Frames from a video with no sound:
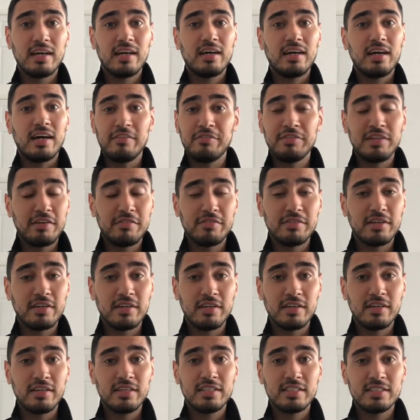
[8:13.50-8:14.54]
I've
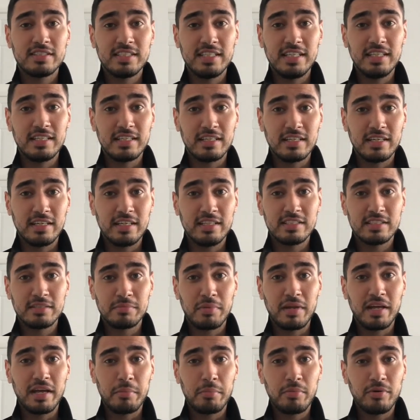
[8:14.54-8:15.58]
never seen an Inter
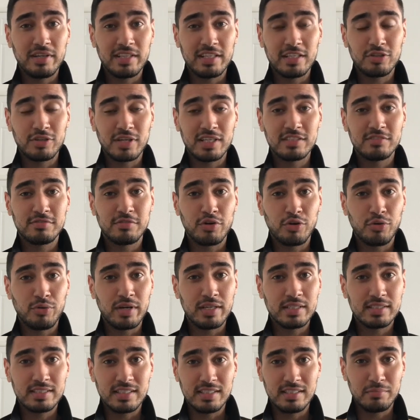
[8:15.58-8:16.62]
player put in a transfer
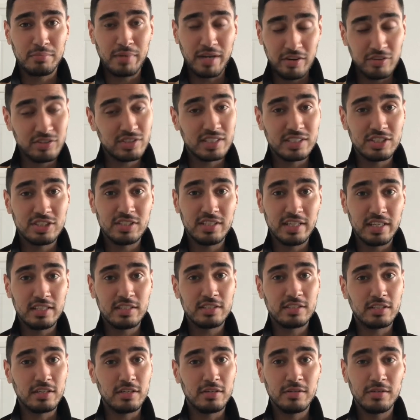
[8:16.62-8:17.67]
request, and Perisic did.
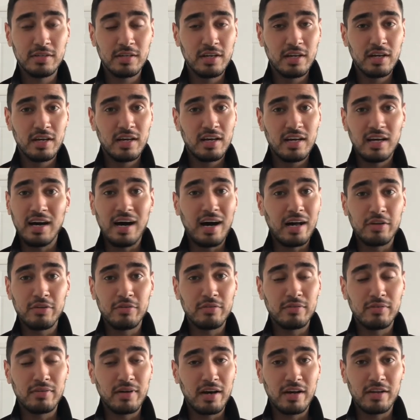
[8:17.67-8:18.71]
So I
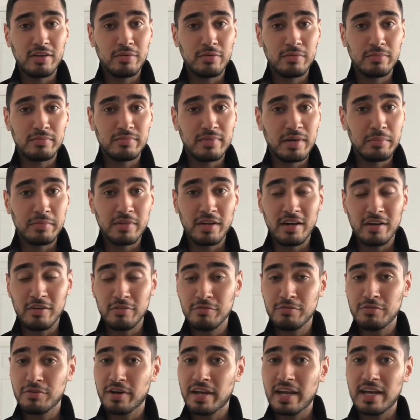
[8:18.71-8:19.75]
don't
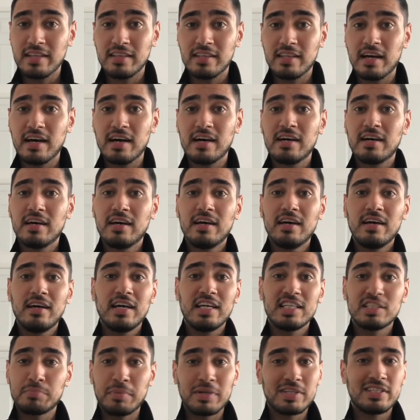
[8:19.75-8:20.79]
forget that,
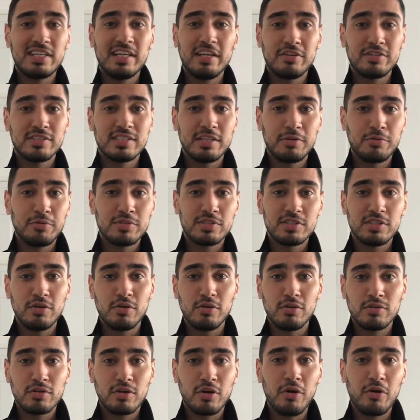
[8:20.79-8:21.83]
especially because there was
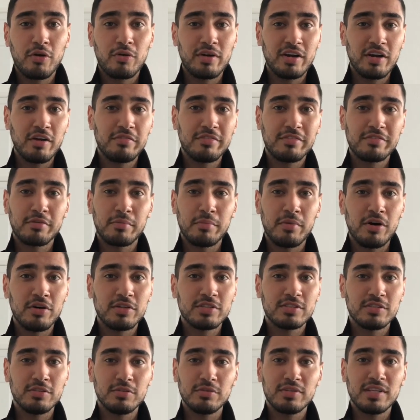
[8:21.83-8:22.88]
no concrete offer from
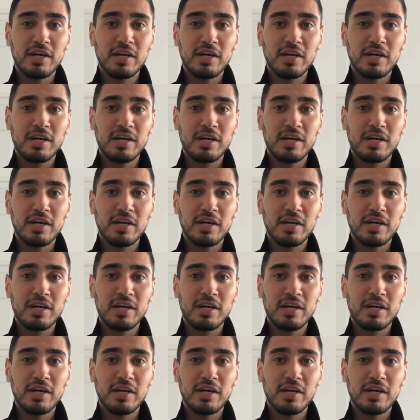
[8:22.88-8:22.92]
Arsenal.